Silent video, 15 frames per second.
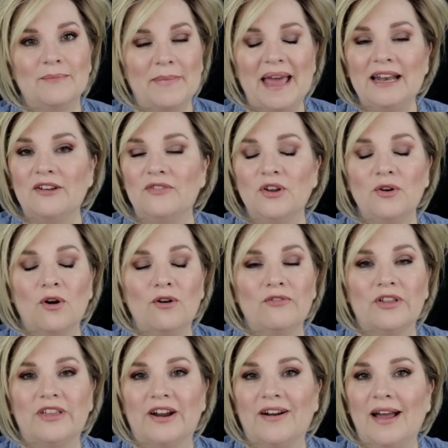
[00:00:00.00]
man, if you're
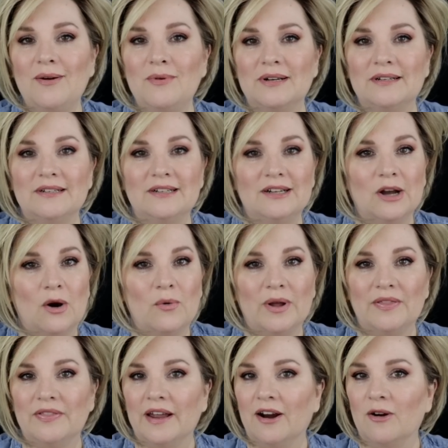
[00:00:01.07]
over there, I would go
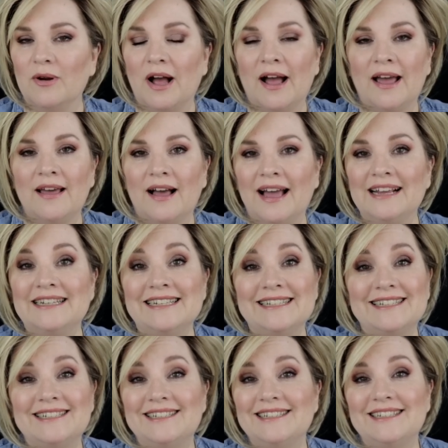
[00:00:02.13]
in there. I, I
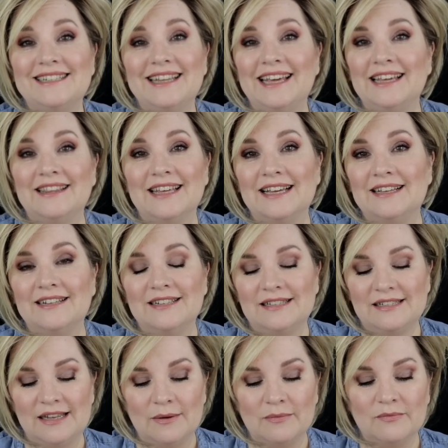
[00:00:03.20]
just think they
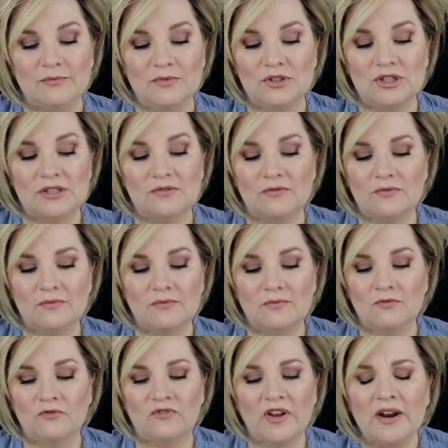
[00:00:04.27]
seem just
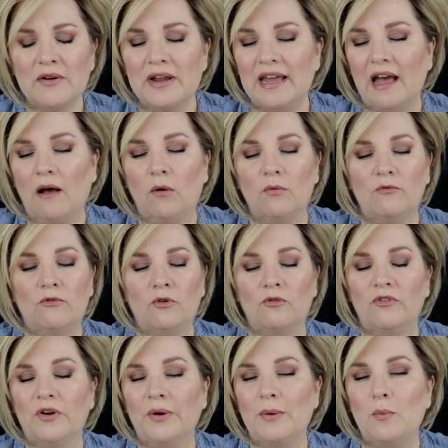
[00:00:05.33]
very helpful,
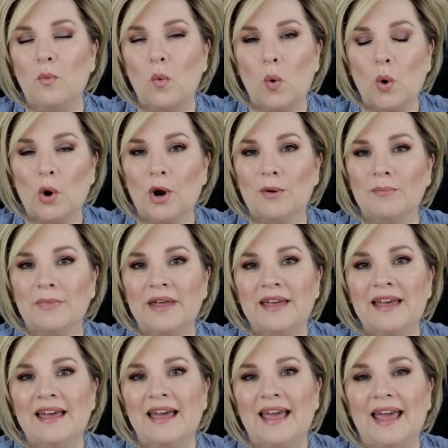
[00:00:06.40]
very warm,
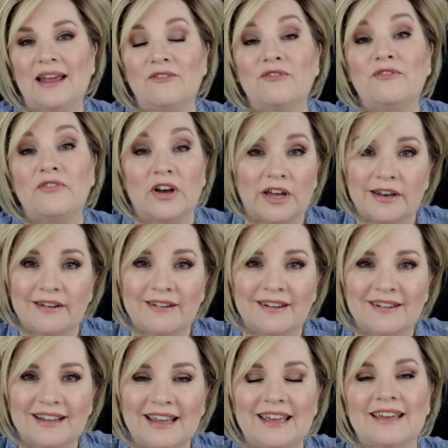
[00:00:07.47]
and fun.
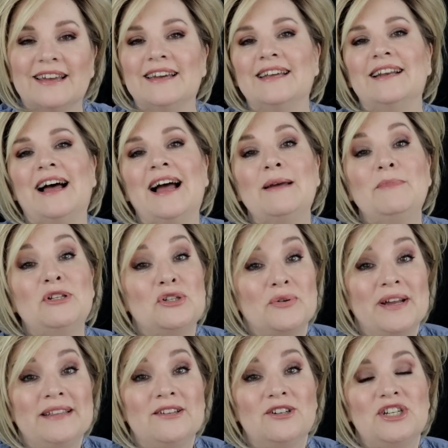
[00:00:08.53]
And I'm
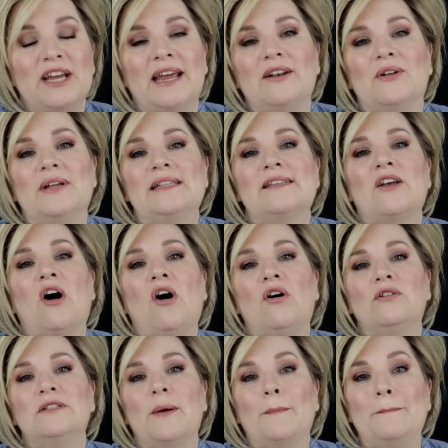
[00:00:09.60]
enjoying their channel. It's
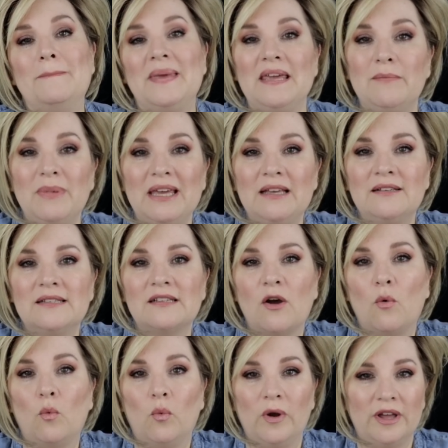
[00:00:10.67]
called Mimi's
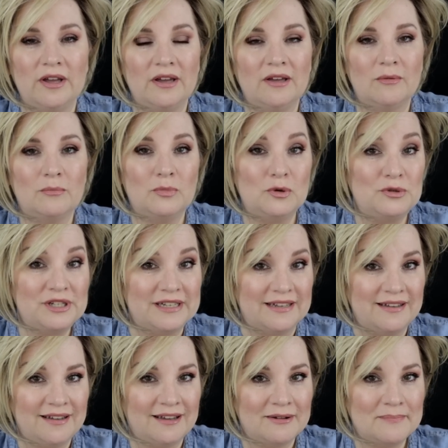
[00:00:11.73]
Wig
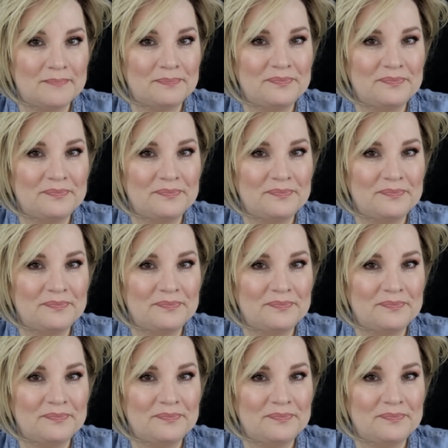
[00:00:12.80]
Boutique